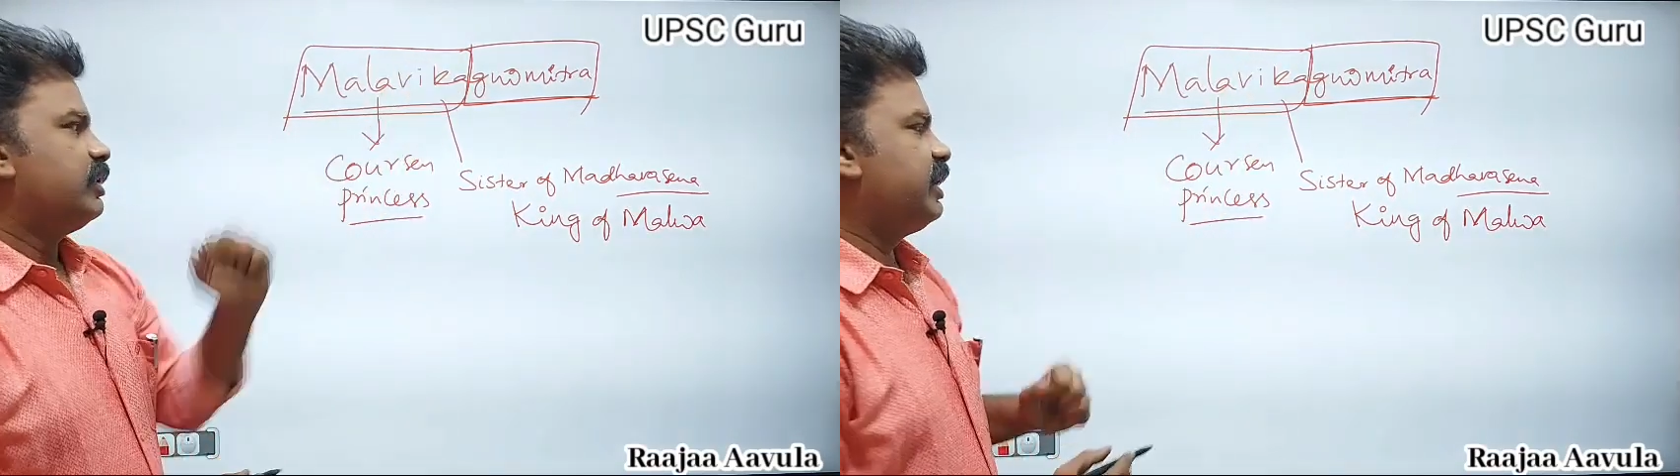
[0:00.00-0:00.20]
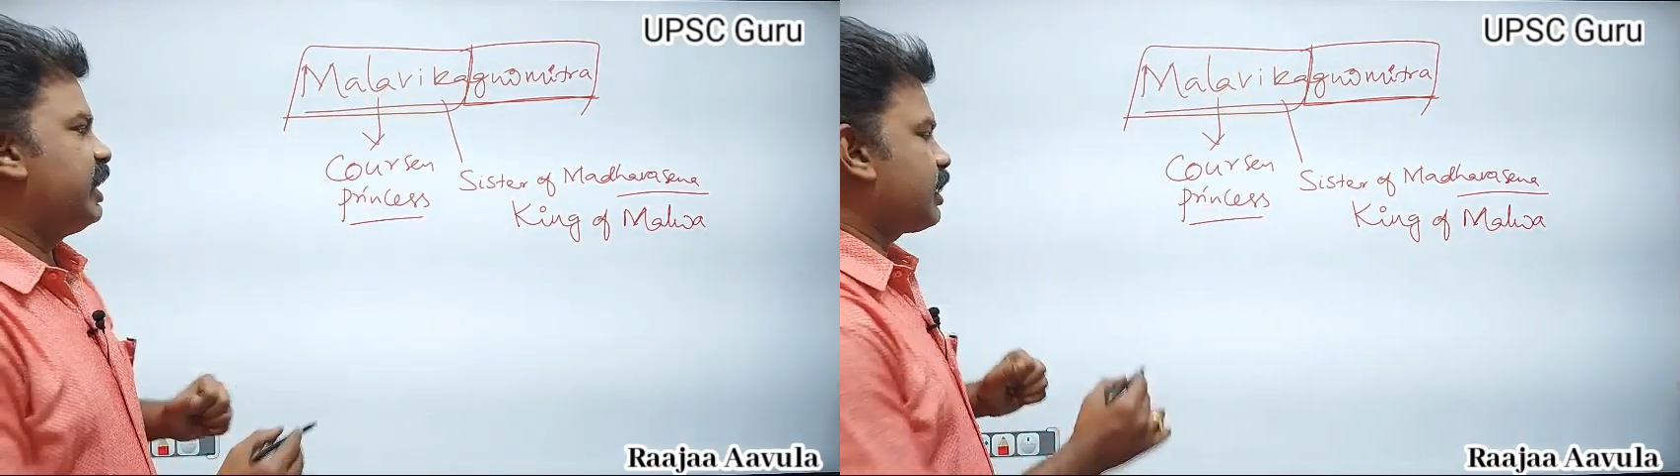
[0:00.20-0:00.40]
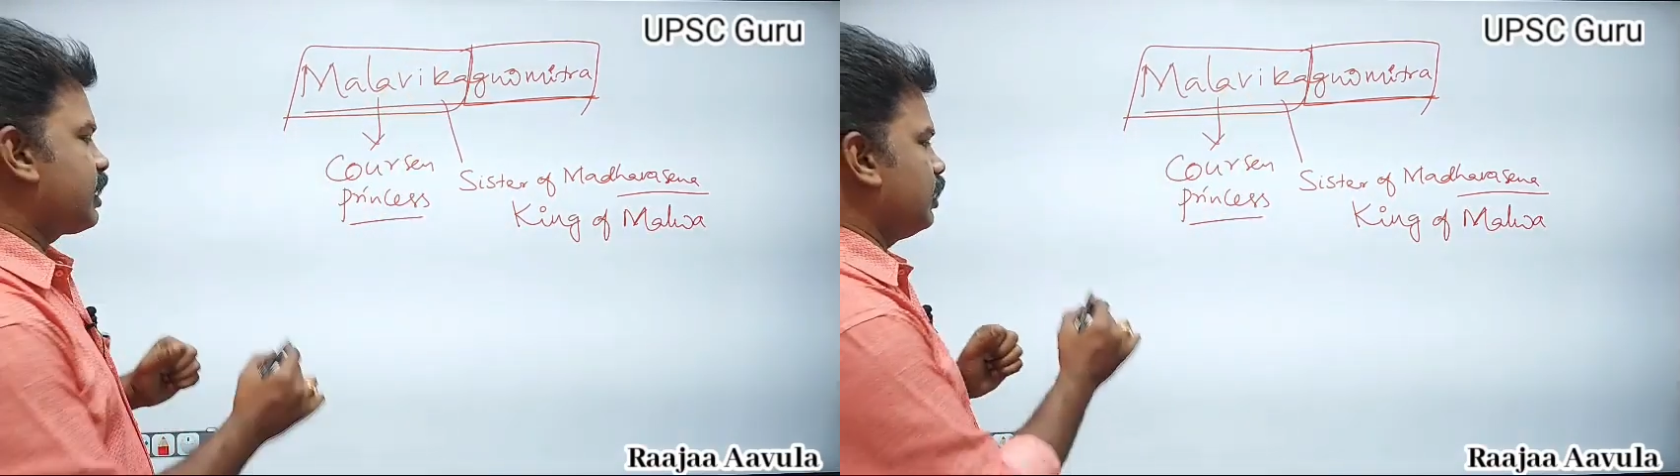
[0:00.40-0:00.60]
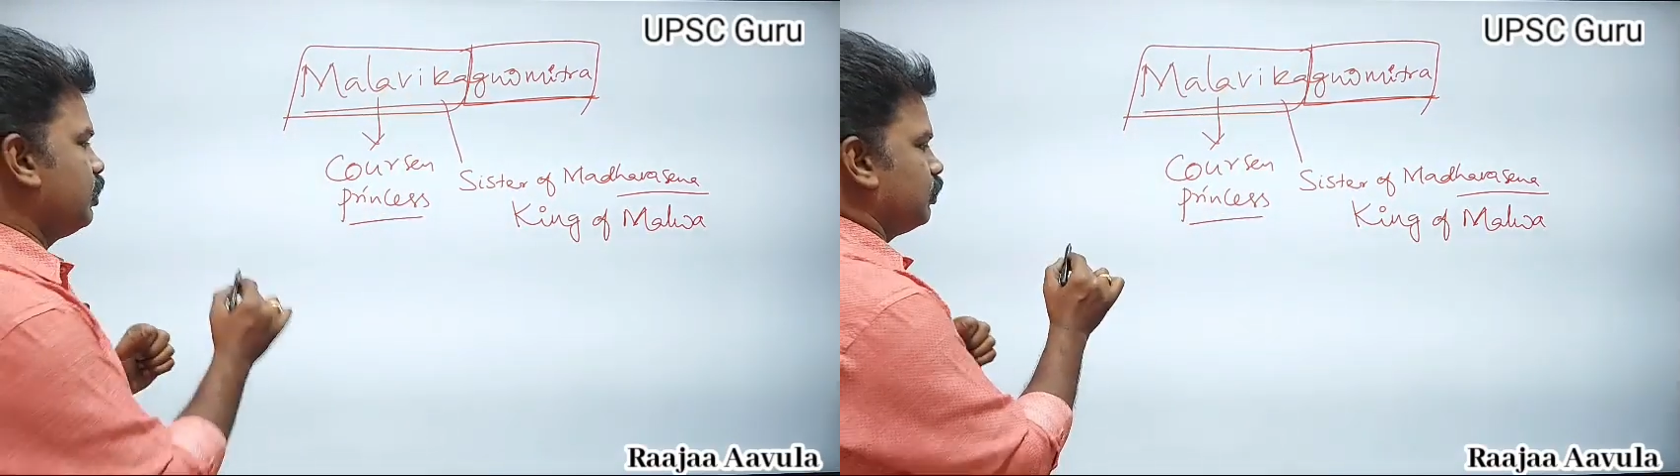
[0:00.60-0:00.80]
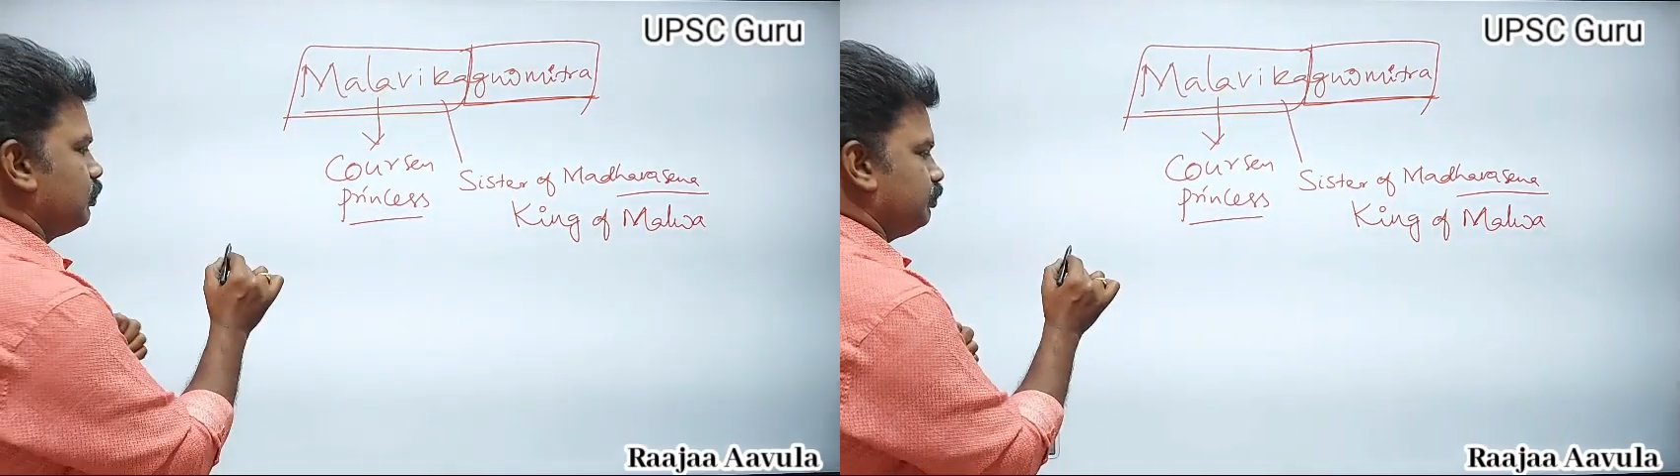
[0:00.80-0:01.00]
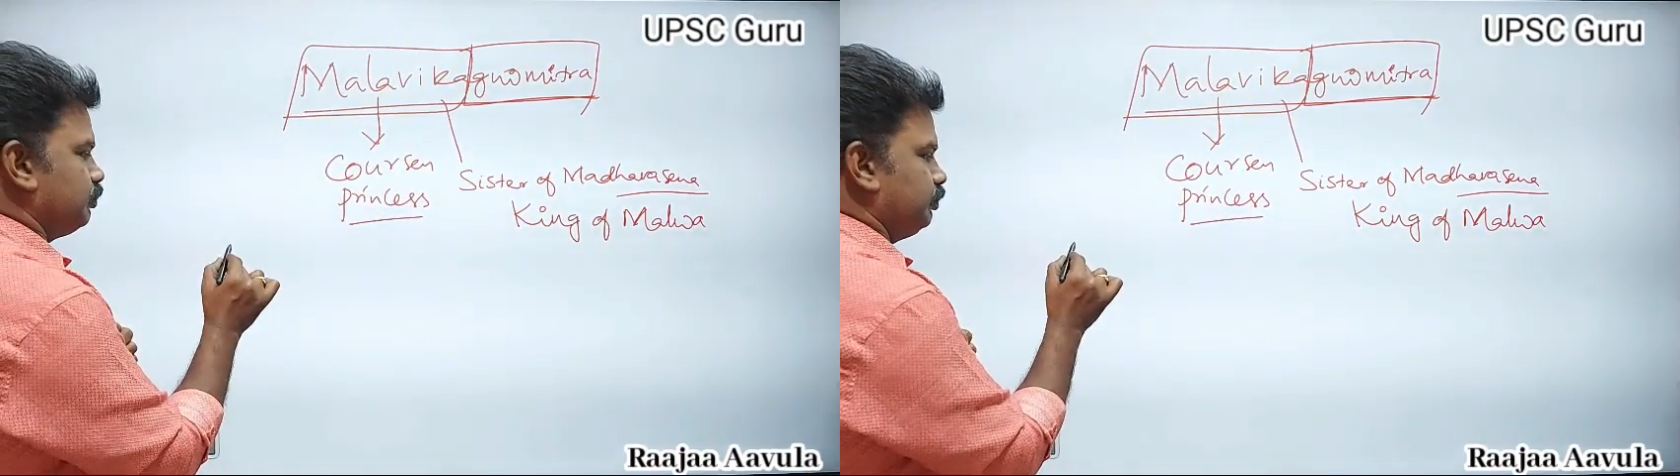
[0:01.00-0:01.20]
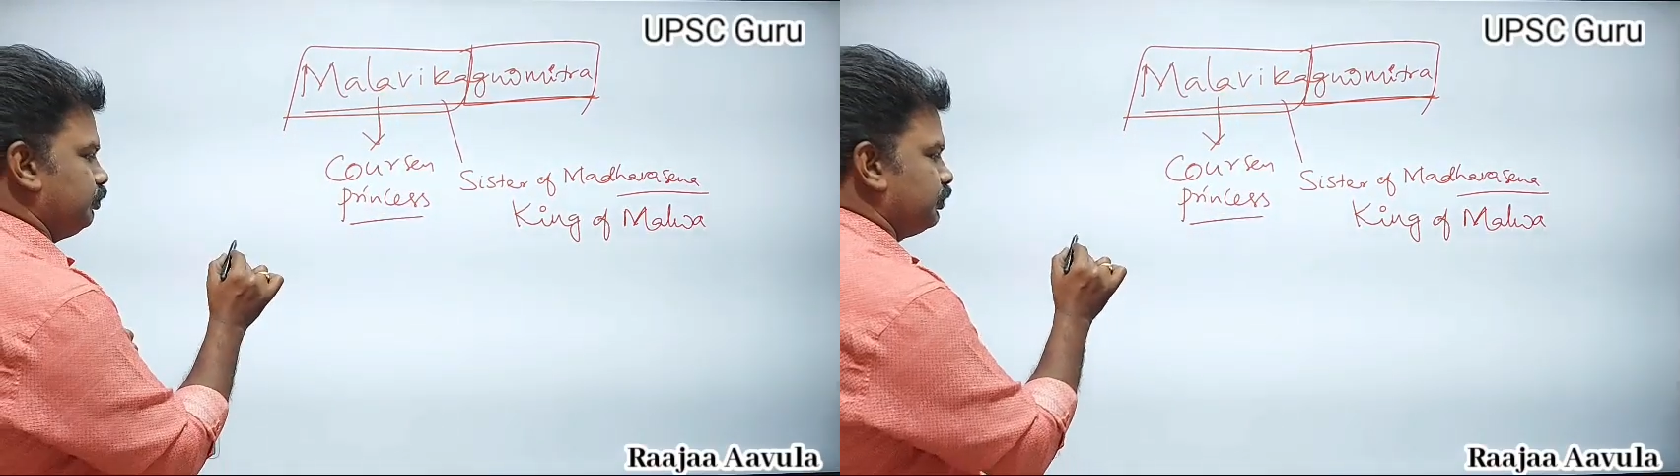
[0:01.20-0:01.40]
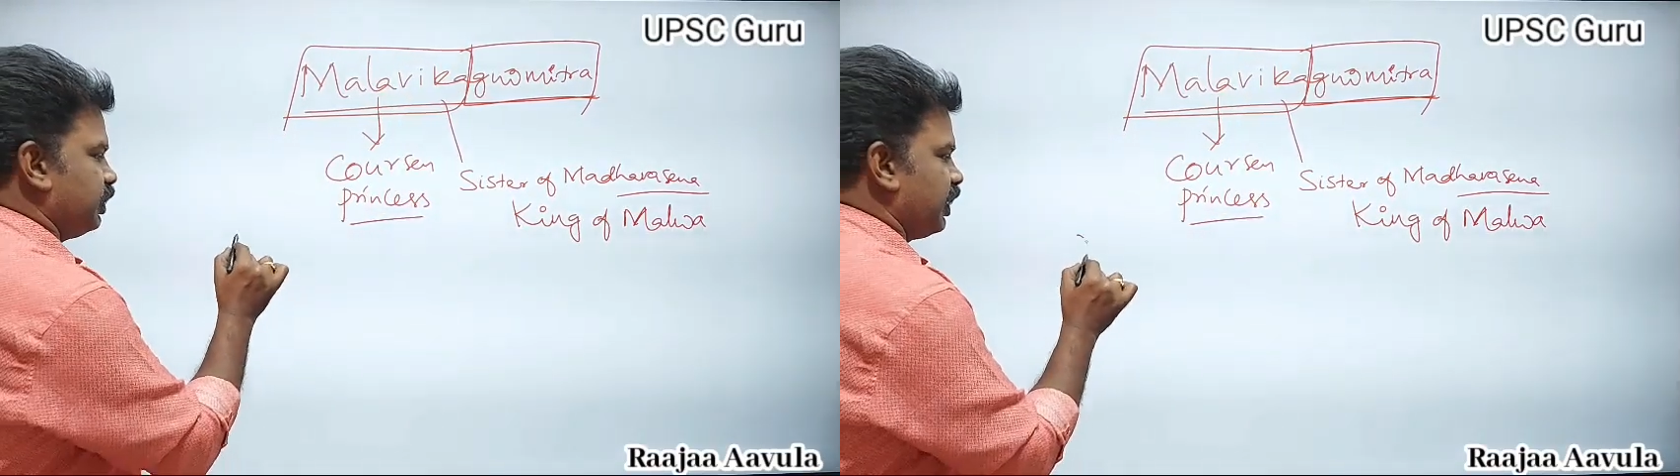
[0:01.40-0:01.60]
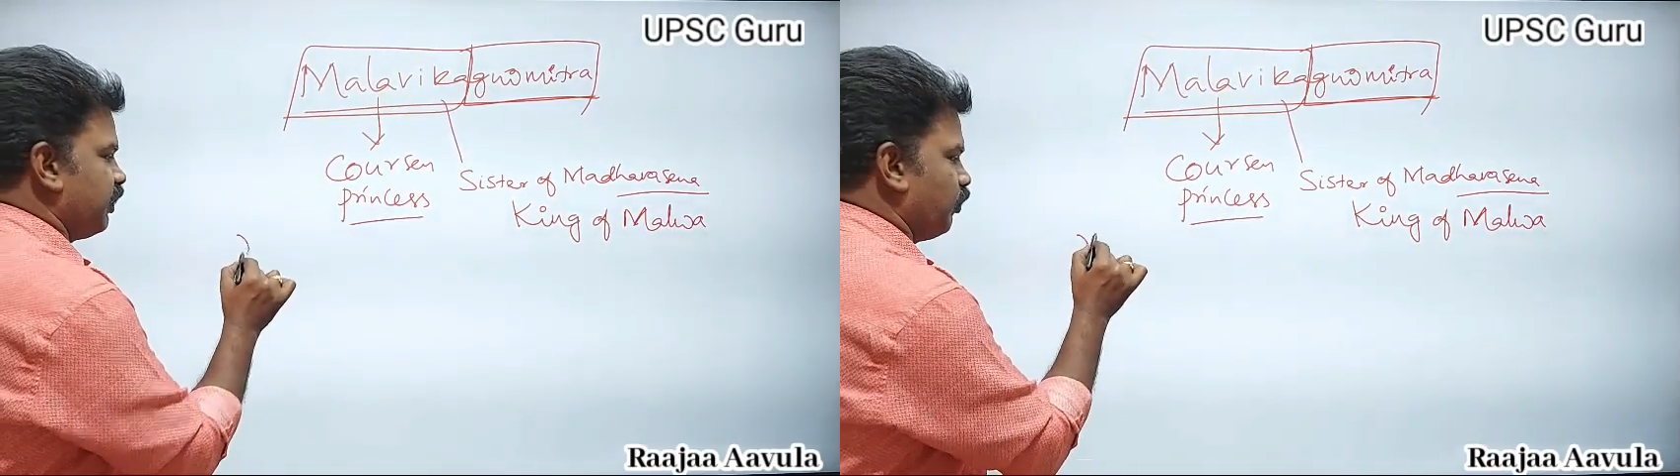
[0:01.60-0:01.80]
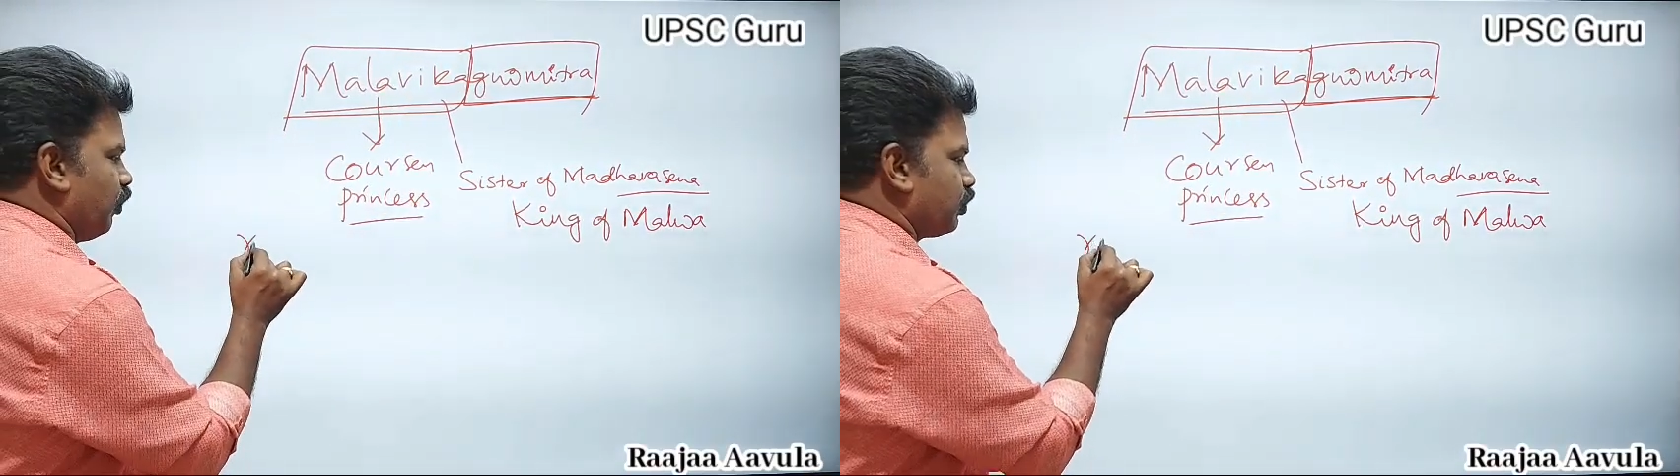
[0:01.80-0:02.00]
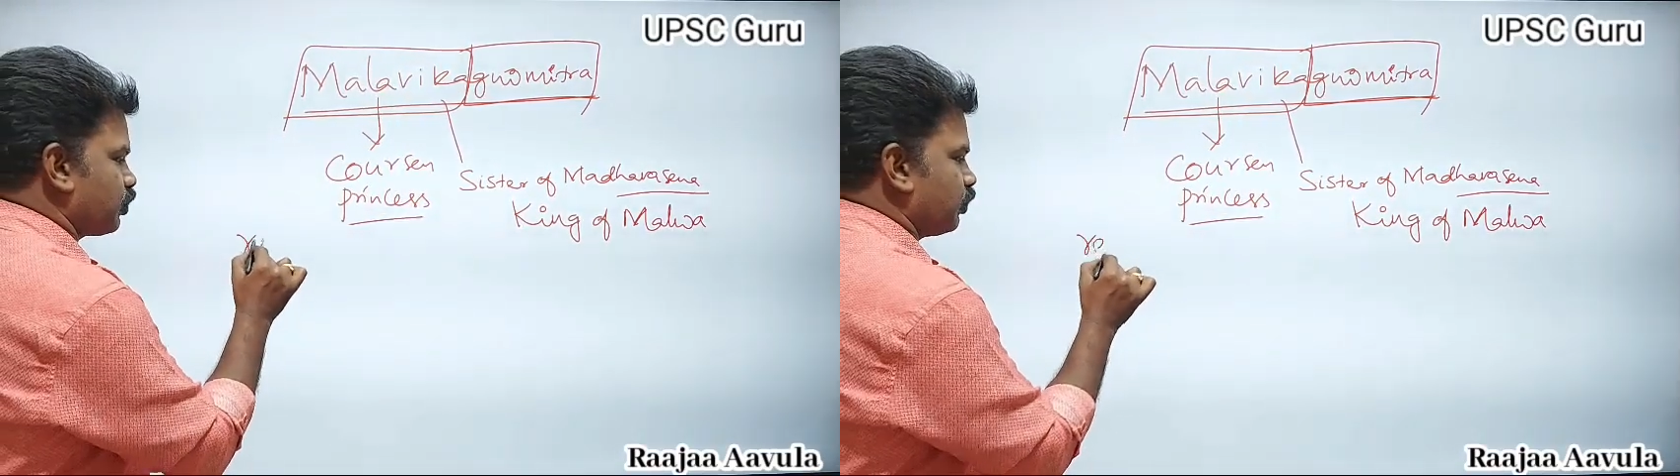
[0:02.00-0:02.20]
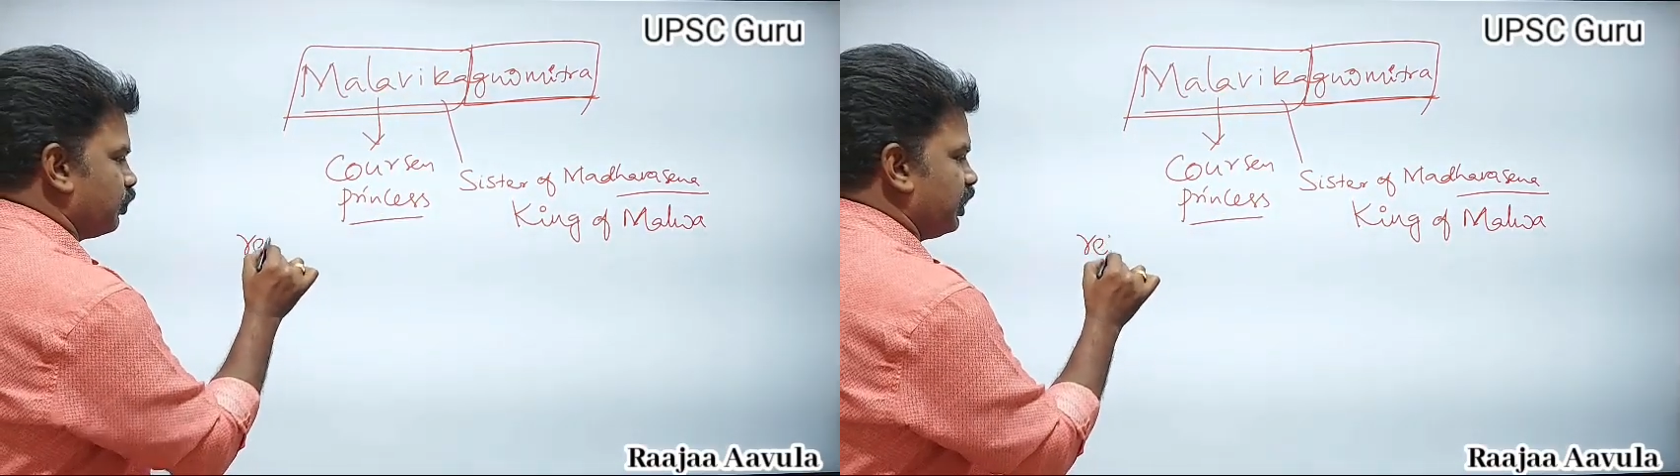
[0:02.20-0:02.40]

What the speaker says: there occurred a revolt